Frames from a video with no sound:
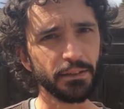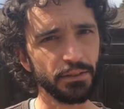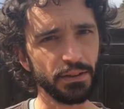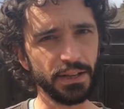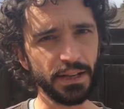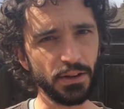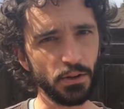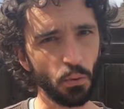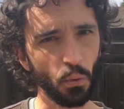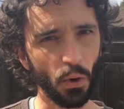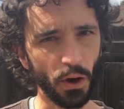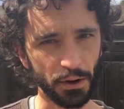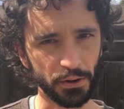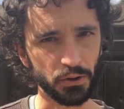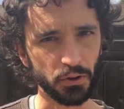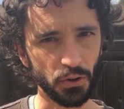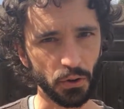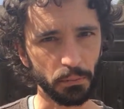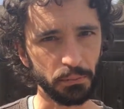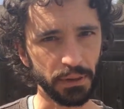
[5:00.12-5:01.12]
if you need to
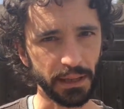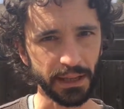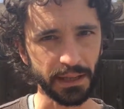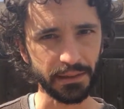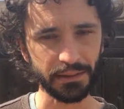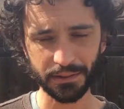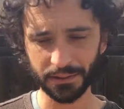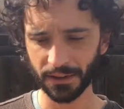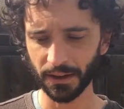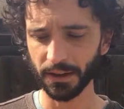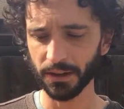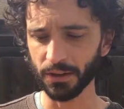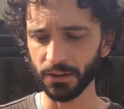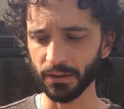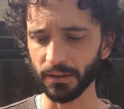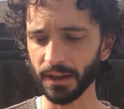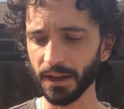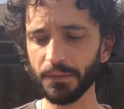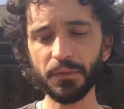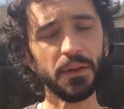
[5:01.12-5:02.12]
water your plants.
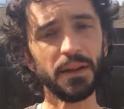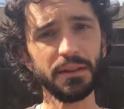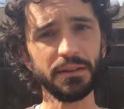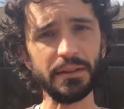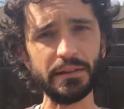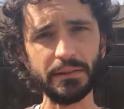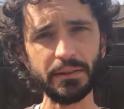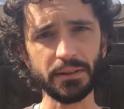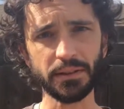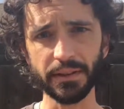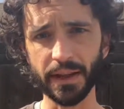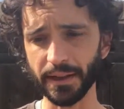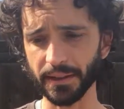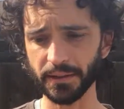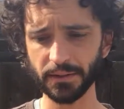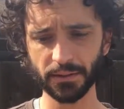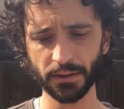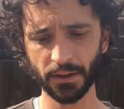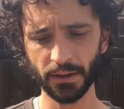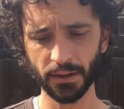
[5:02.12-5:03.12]
You can get these in
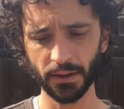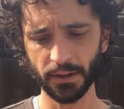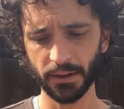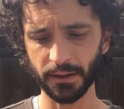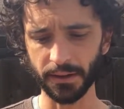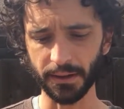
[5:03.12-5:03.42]
sets.